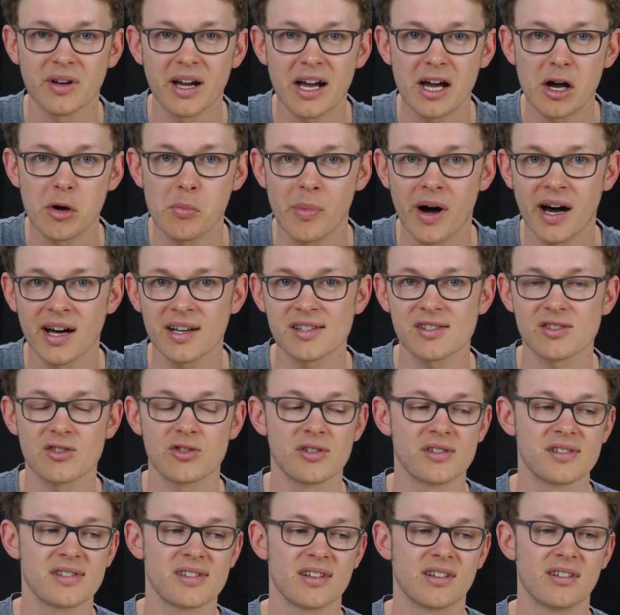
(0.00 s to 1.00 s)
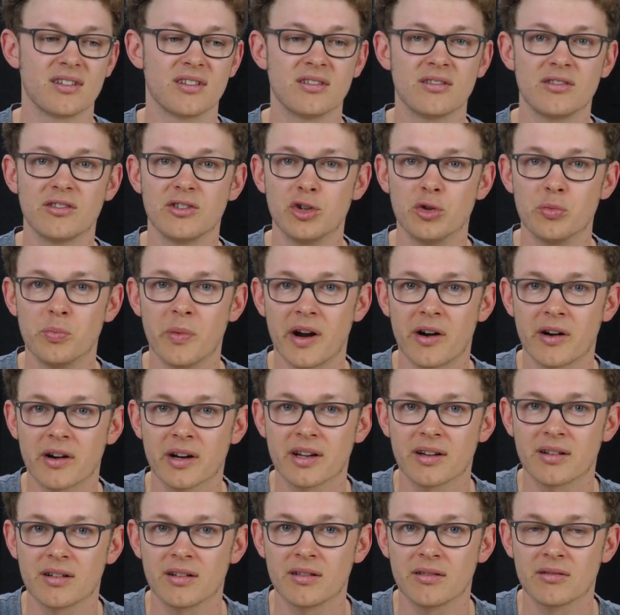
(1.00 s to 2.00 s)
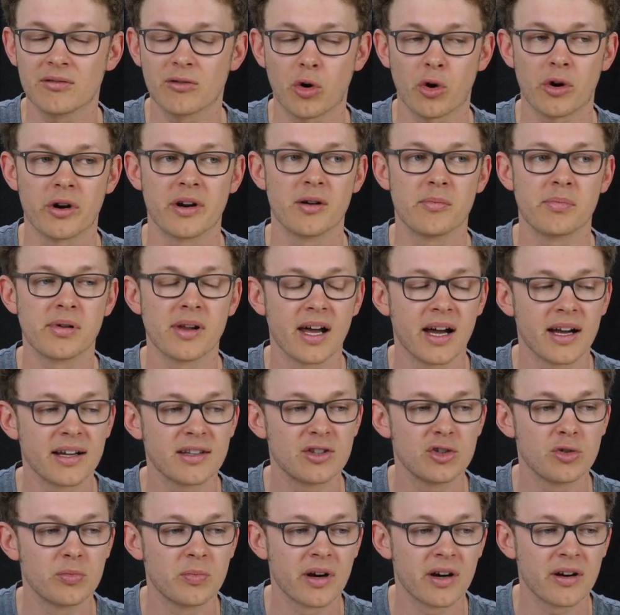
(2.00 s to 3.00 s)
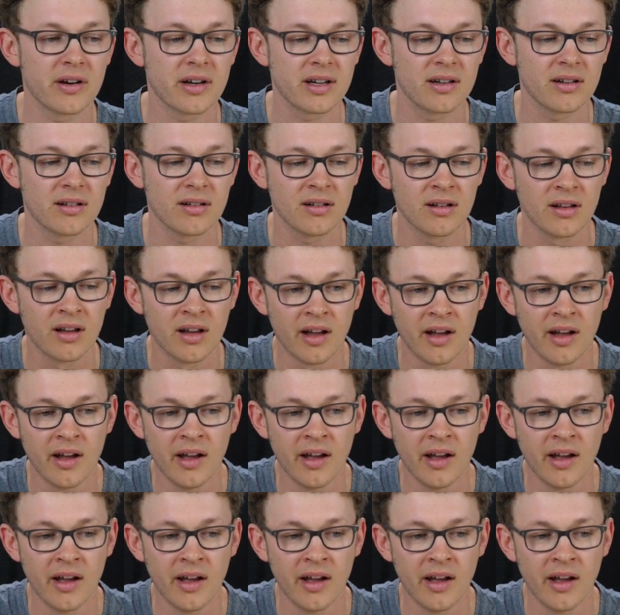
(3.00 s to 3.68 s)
a master's in numerical or applied numerical